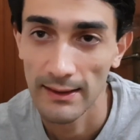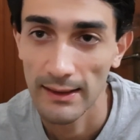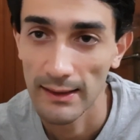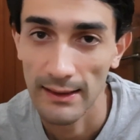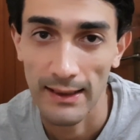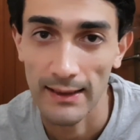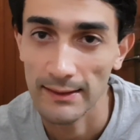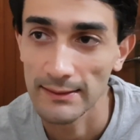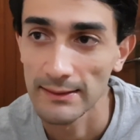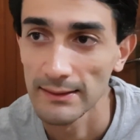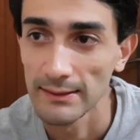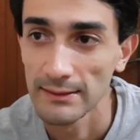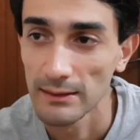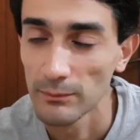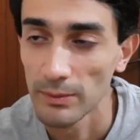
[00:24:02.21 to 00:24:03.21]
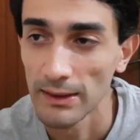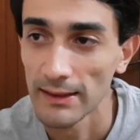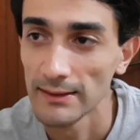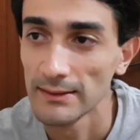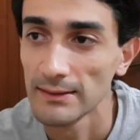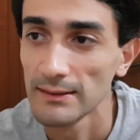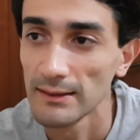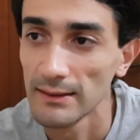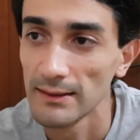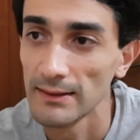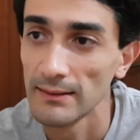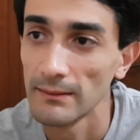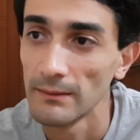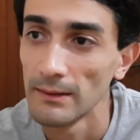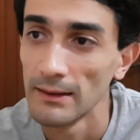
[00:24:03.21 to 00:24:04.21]
can access the place
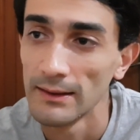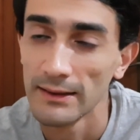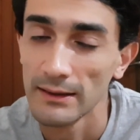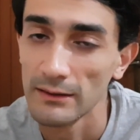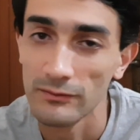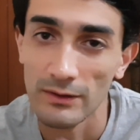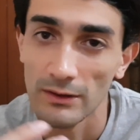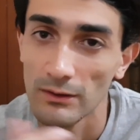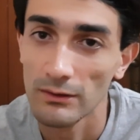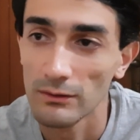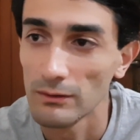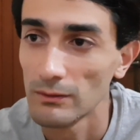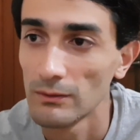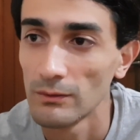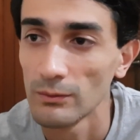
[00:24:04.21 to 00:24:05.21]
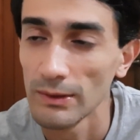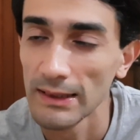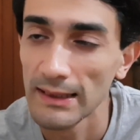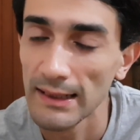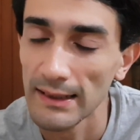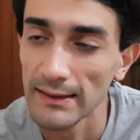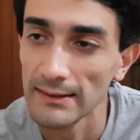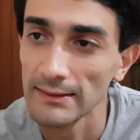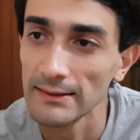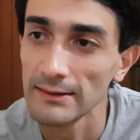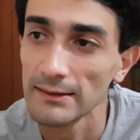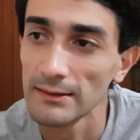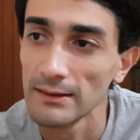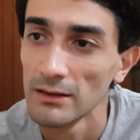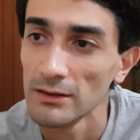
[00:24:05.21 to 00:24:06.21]
even on weekends.
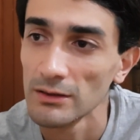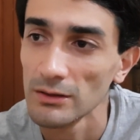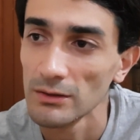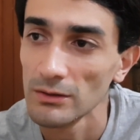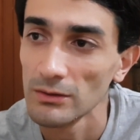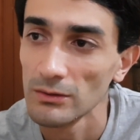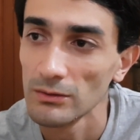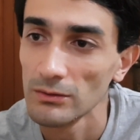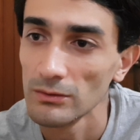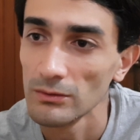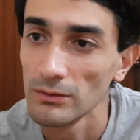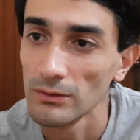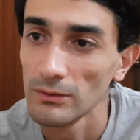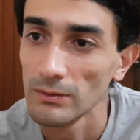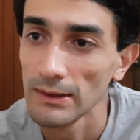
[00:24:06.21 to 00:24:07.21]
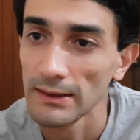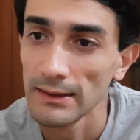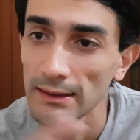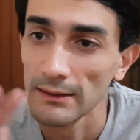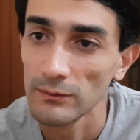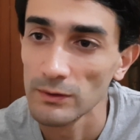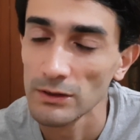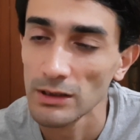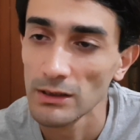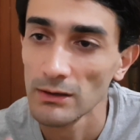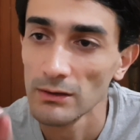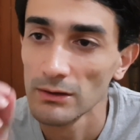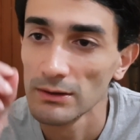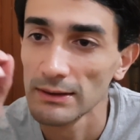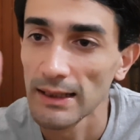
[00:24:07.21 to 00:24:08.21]
So when that was
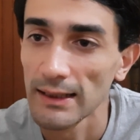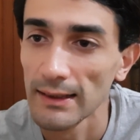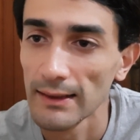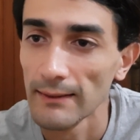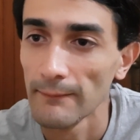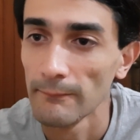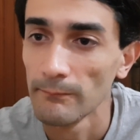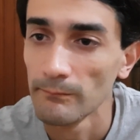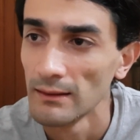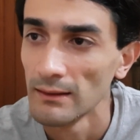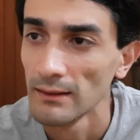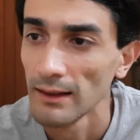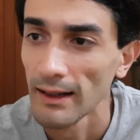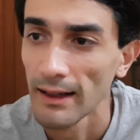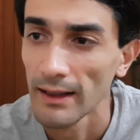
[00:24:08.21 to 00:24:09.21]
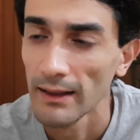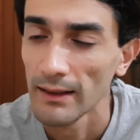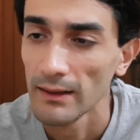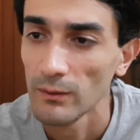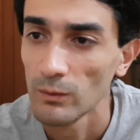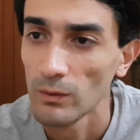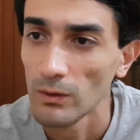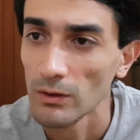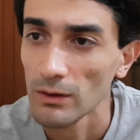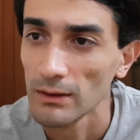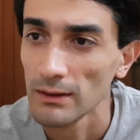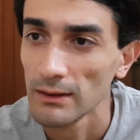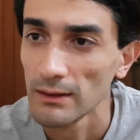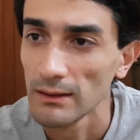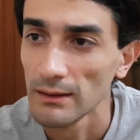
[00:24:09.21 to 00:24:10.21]
closed, I
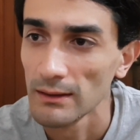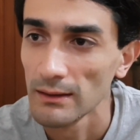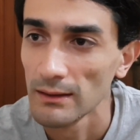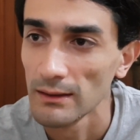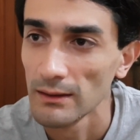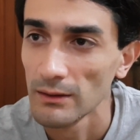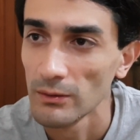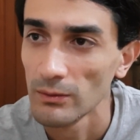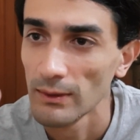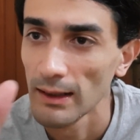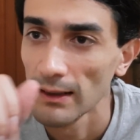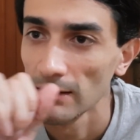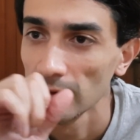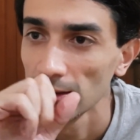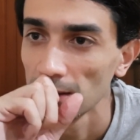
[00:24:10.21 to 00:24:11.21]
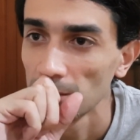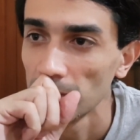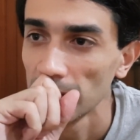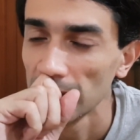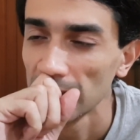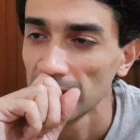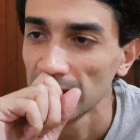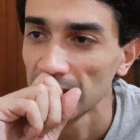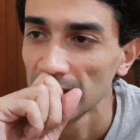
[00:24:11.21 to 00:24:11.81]
walked around a bit